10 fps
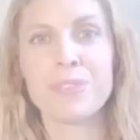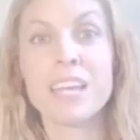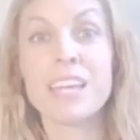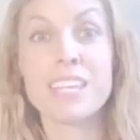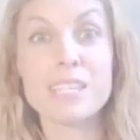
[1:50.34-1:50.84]

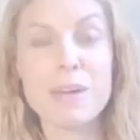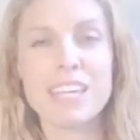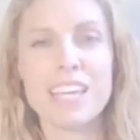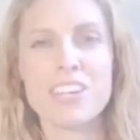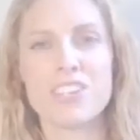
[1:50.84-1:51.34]
These
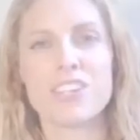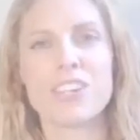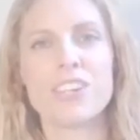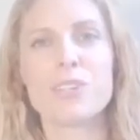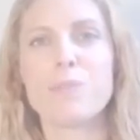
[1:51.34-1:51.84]
medications are
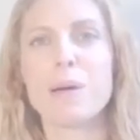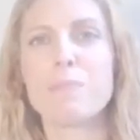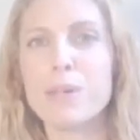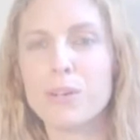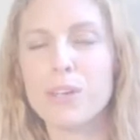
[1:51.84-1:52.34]
used by
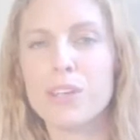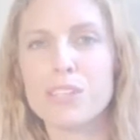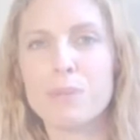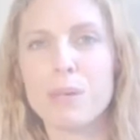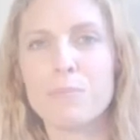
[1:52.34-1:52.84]
millions
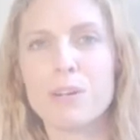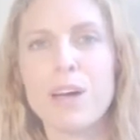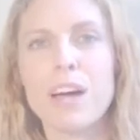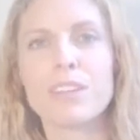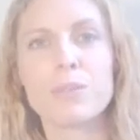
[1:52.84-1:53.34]
of people
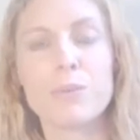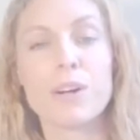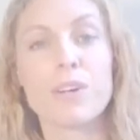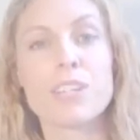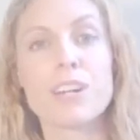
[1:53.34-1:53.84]
around the
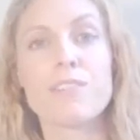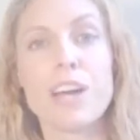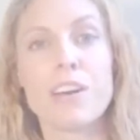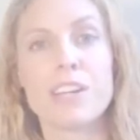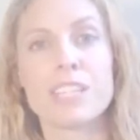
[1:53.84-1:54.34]
world and are
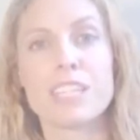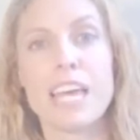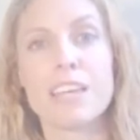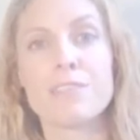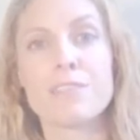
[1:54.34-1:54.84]
very
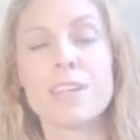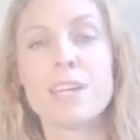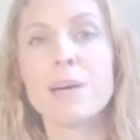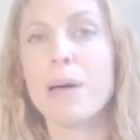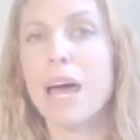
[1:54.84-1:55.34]
safe.
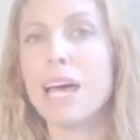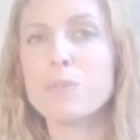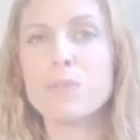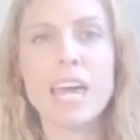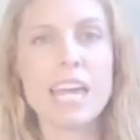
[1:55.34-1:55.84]
But as
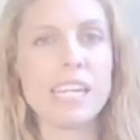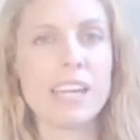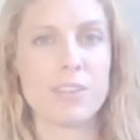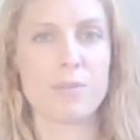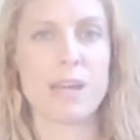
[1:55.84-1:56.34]
with any
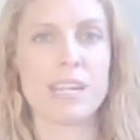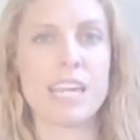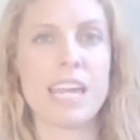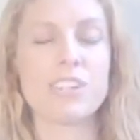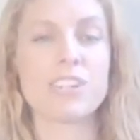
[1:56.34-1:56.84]
other
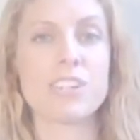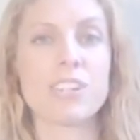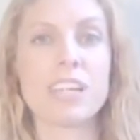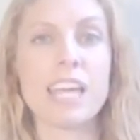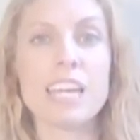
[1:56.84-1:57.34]
medication,
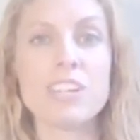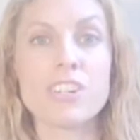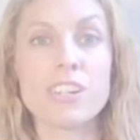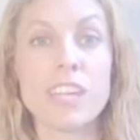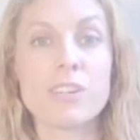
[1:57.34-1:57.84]

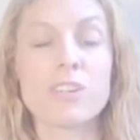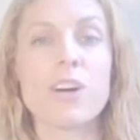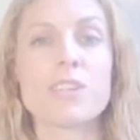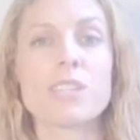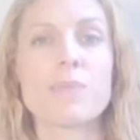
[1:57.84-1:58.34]
occasionally they could
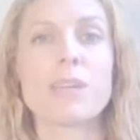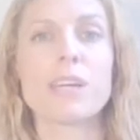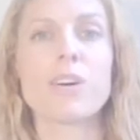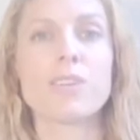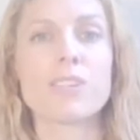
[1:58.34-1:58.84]
cause something
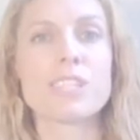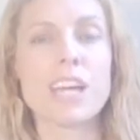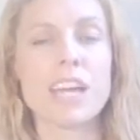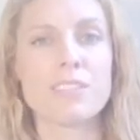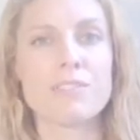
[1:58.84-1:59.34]
called a
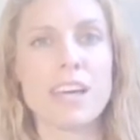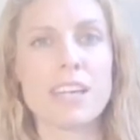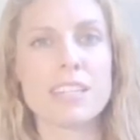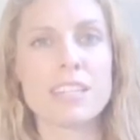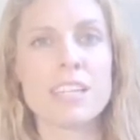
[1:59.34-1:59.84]
side
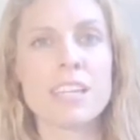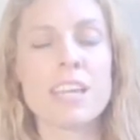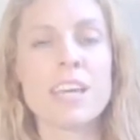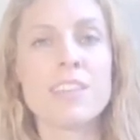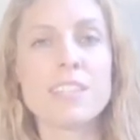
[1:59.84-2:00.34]
effect.
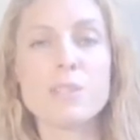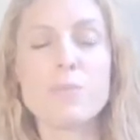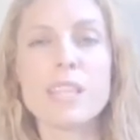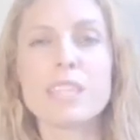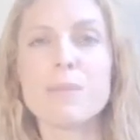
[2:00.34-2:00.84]
This is
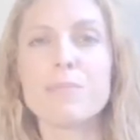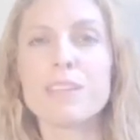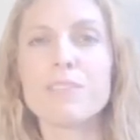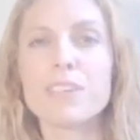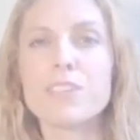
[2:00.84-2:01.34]
when something
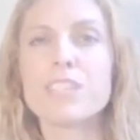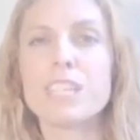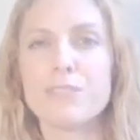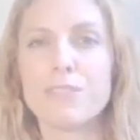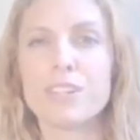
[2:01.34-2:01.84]
feels
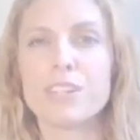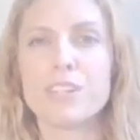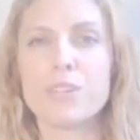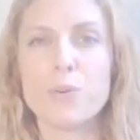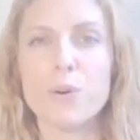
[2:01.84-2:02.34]
different to
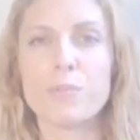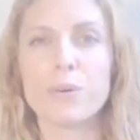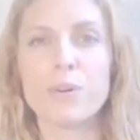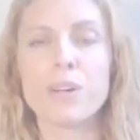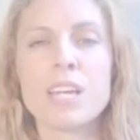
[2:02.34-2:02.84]

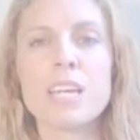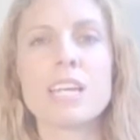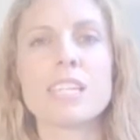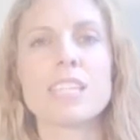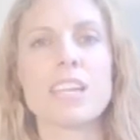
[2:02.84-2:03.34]
normal,
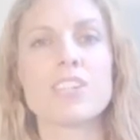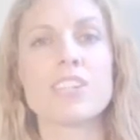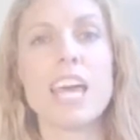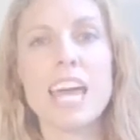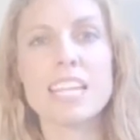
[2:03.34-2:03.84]
such as
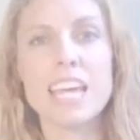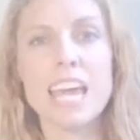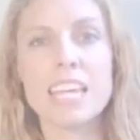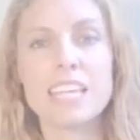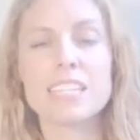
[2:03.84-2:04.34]

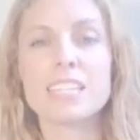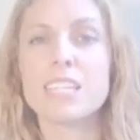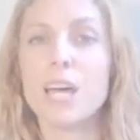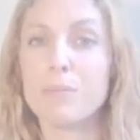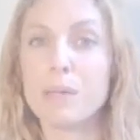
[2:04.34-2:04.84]
headaches,
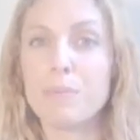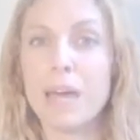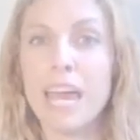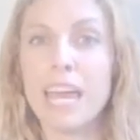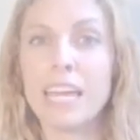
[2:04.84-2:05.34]
tummy
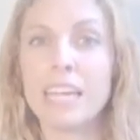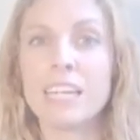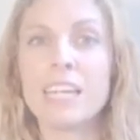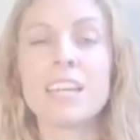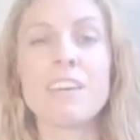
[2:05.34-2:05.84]

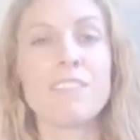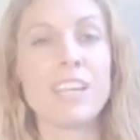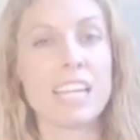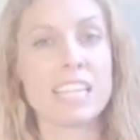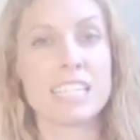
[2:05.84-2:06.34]
pain,
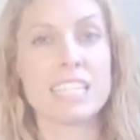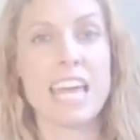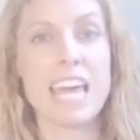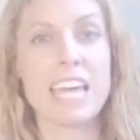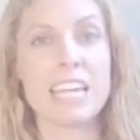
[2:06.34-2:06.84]
feeling
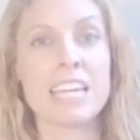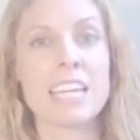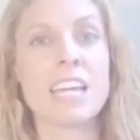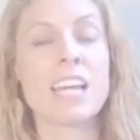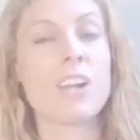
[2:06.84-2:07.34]
sick,
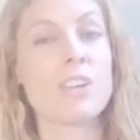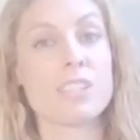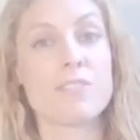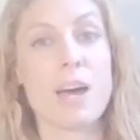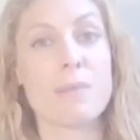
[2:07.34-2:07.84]
loss
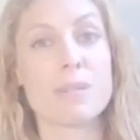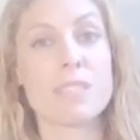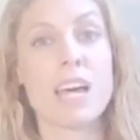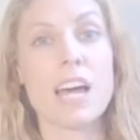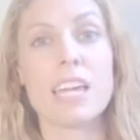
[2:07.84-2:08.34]
of
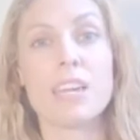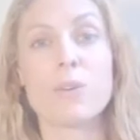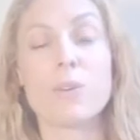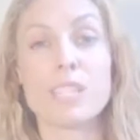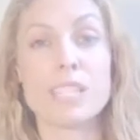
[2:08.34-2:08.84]
appetite,
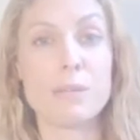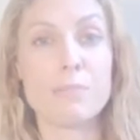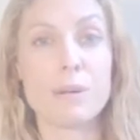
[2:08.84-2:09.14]
or sleeping